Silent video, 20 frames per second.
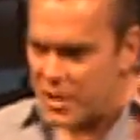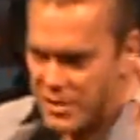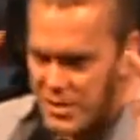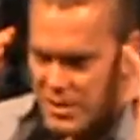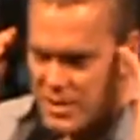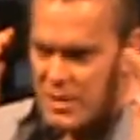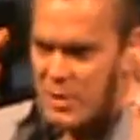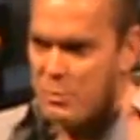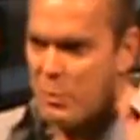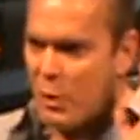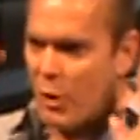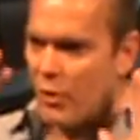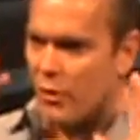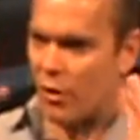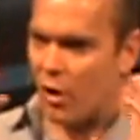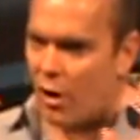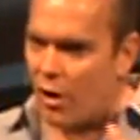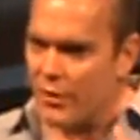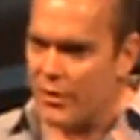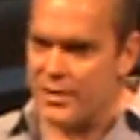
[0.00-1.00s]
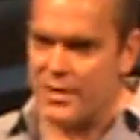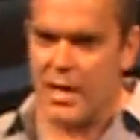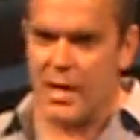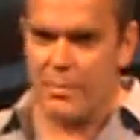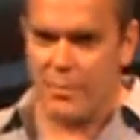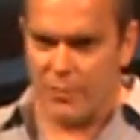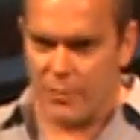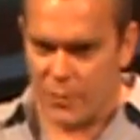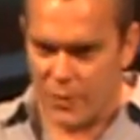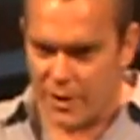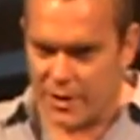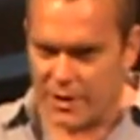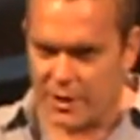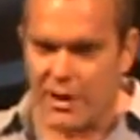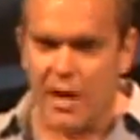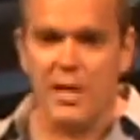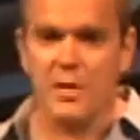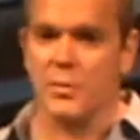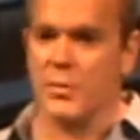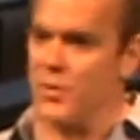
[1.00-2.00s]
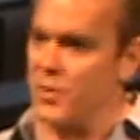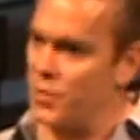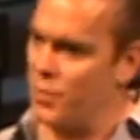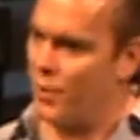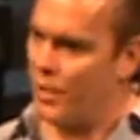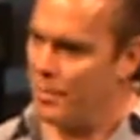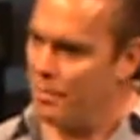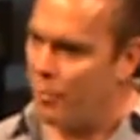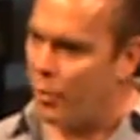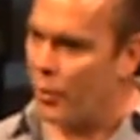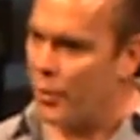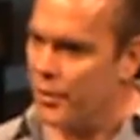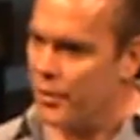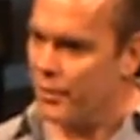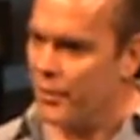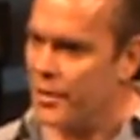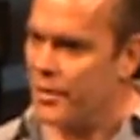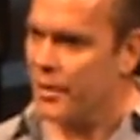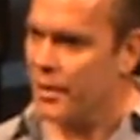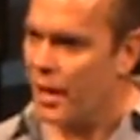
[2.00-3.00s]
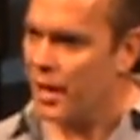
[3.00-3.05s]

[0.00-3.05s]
Jesus spoke all the time. If you read the Gospels, it's quite important to read